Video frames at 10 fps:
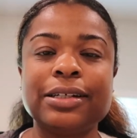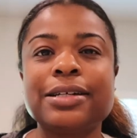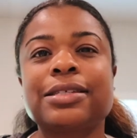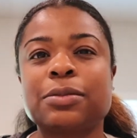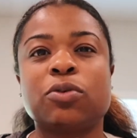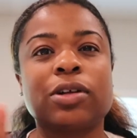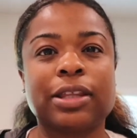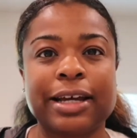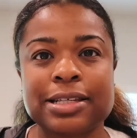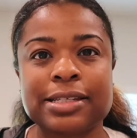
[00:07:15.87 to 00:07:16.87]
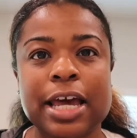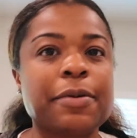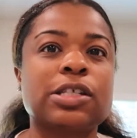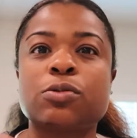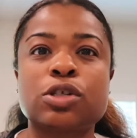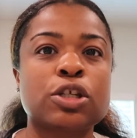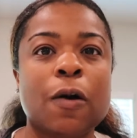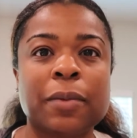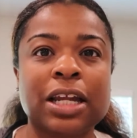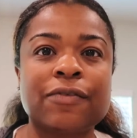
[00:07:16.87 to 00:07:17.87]
it's more landscape because there was so
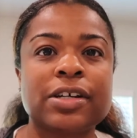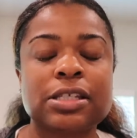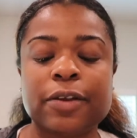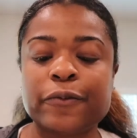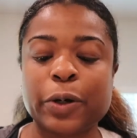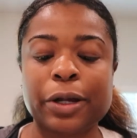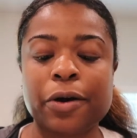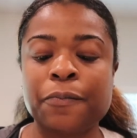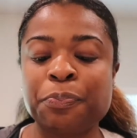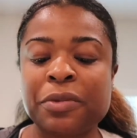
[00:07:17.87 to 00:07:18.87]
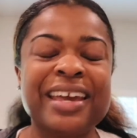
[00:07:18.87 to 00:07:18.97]
many of us in the photo,